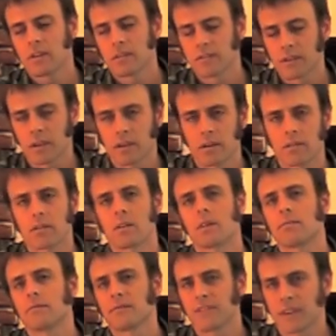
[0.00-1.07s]
Down,
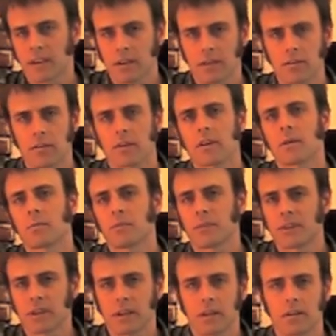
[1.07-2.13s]
up, down, up,
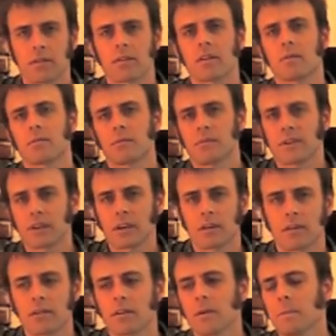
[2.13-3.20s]
down, up,
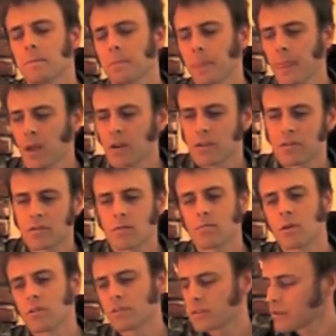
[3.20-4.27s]
down, up. So
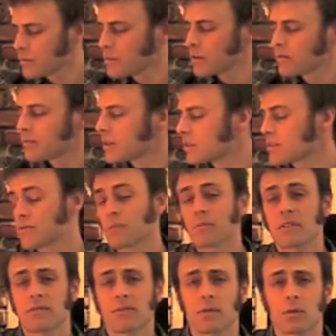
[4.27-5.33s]
most of the movement is from
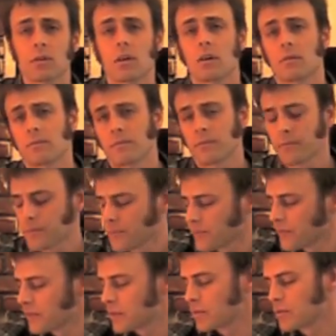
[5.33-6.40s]
the forearm.
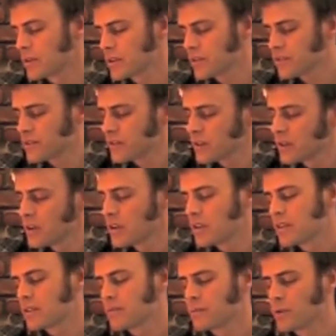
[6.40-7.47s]
The wrist
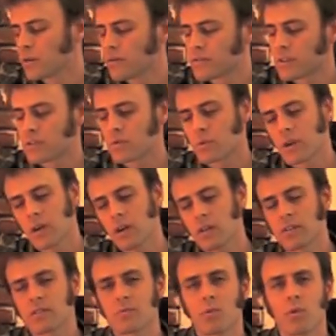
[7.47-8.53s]
moves as well.
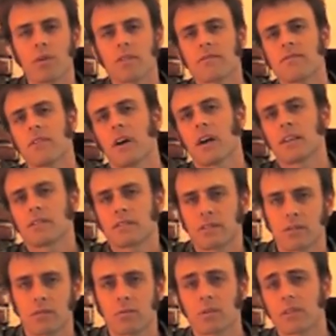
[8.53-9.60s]
It's more to fine
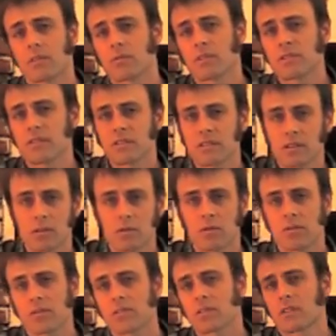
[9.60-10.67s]
tune, but the wrist is
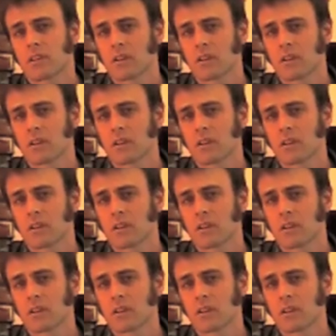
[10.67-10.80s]
loose.